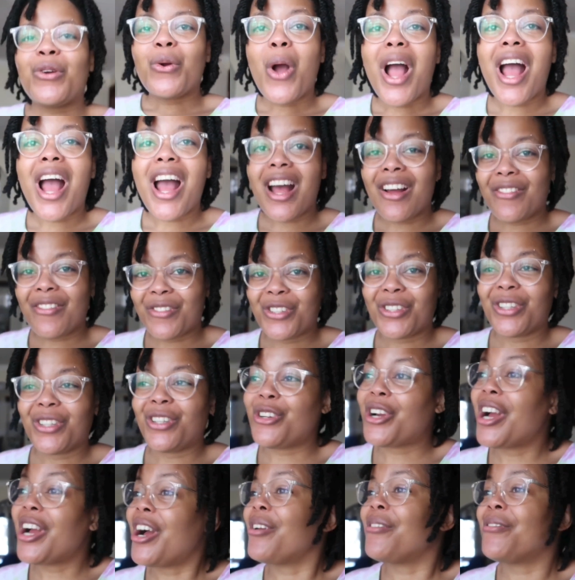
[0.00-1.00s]
you have to
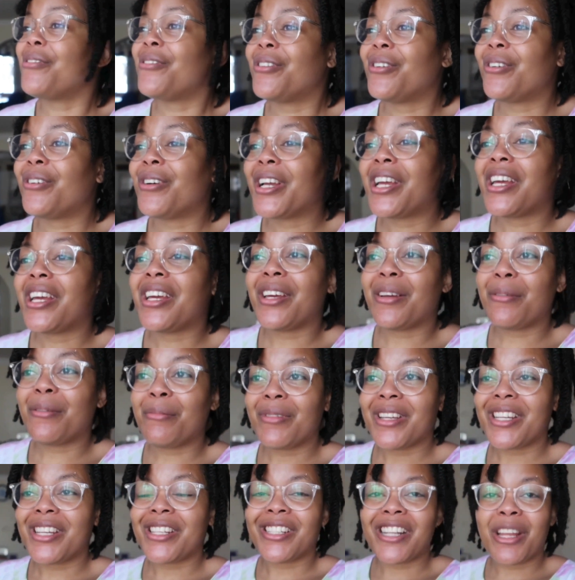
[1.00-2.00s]
look out for
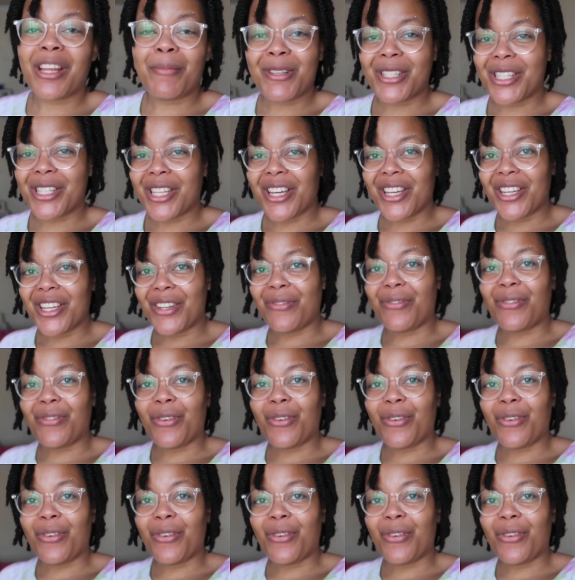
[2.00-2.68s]
him his name is Kidd